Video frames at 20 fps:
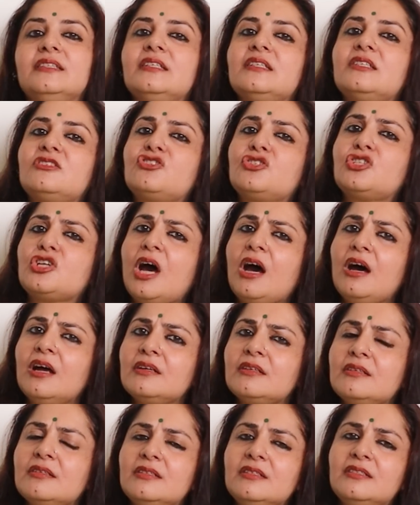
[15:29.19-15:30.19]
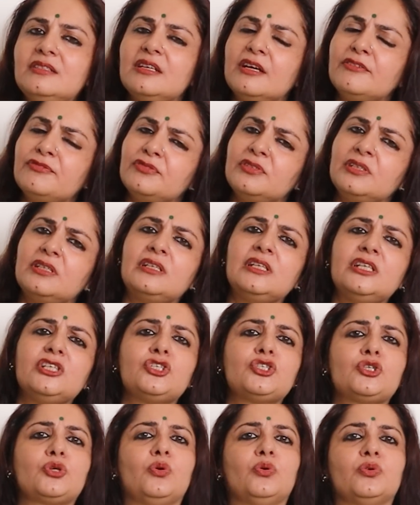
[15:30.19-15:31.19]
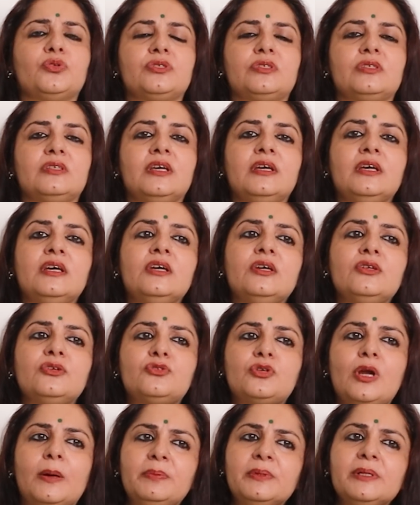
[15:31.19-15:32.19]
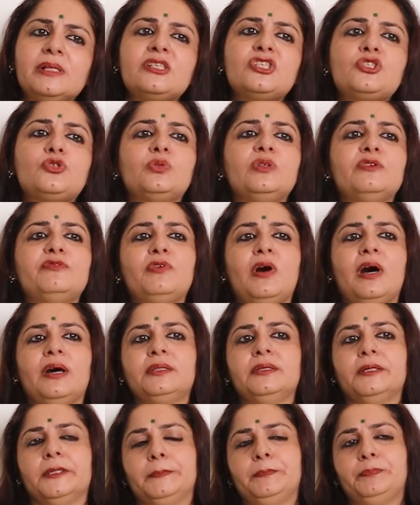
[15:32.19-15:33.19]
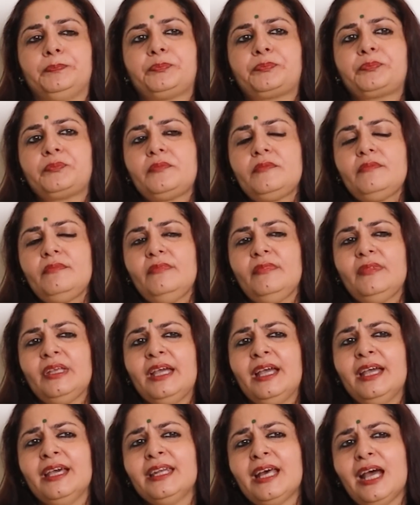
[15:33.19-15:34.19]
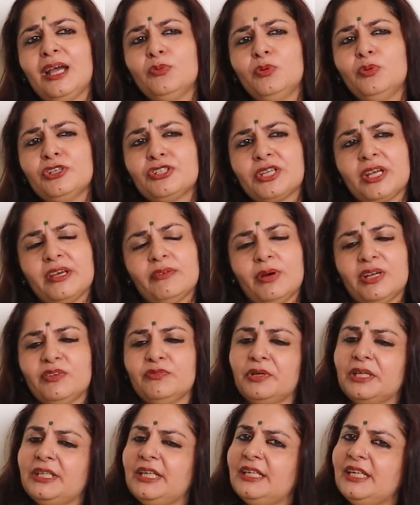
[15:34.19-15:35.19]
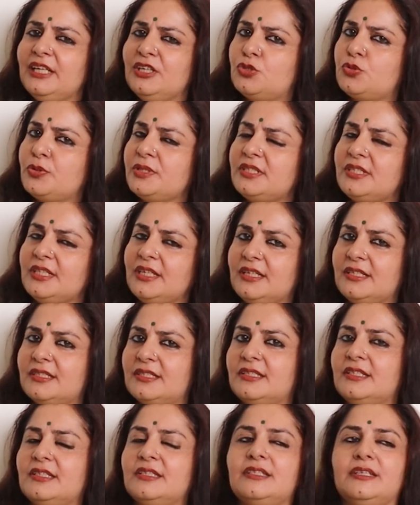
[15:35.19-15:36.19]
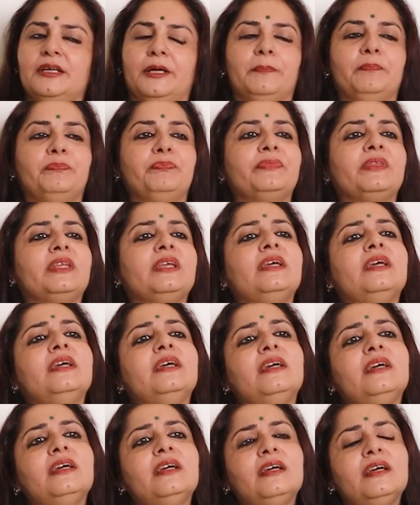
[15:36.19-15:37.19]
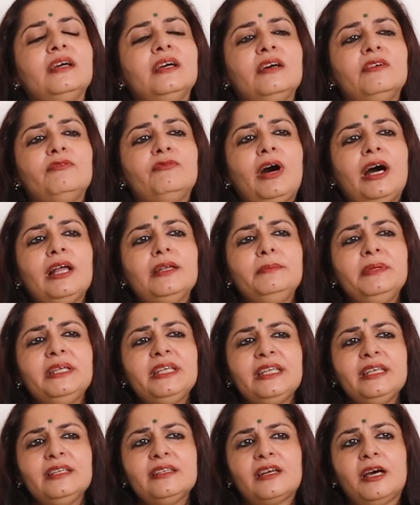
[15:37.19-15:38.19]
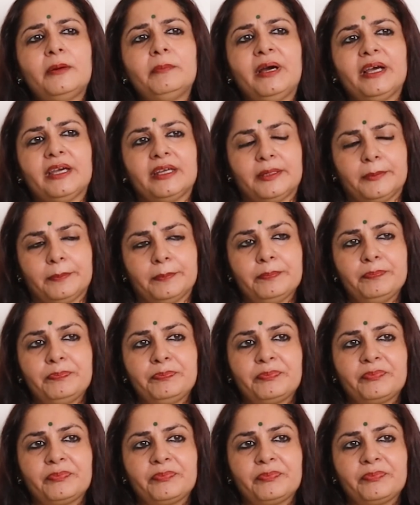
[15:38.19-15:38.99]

this chart definitely shows troubles to the father. And I will share one very interesting incident here. Valmiki Ramayana,